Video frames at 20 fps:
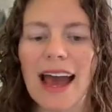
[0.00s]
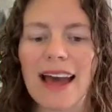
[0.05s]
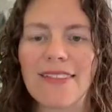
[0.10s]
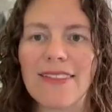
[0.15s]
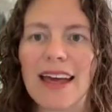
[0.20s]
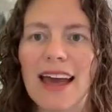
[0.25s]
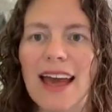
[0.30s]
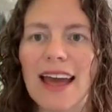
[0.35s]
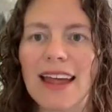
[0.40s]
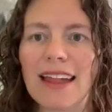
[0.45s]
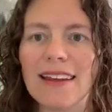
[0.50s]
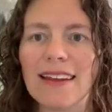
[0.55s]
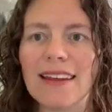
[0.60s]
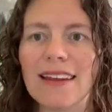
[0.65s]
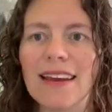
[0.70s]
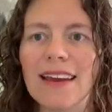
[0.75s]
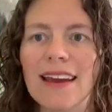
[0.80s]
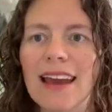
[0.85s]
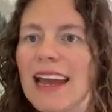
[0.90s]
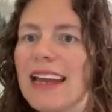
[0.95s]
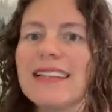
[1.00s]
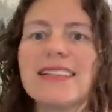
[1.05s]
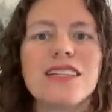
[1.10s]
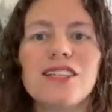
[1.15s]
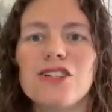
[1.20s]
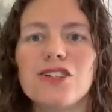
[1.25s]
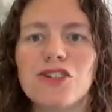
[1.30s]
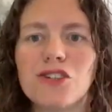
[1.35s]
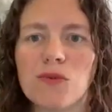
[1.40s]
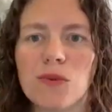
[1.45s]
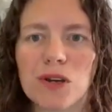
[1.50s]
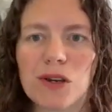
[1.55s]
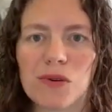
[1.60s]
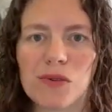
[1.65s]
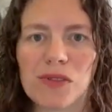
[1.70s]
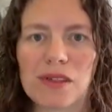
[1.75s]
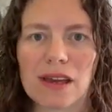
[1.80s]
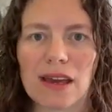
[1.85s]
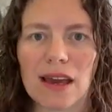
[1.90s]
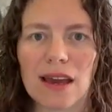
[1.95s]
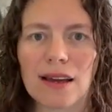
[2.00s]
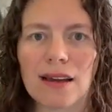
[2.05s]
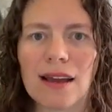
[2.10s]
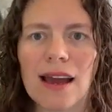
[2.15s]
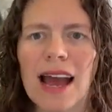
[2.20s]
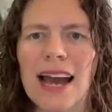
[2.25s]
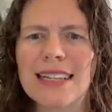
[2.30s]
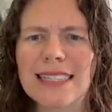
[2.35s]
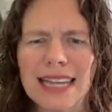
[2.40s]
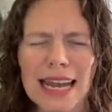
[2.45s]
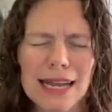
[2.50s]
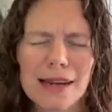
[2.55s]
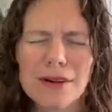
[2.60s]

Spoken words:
and then it didn't do what you're thinking? Has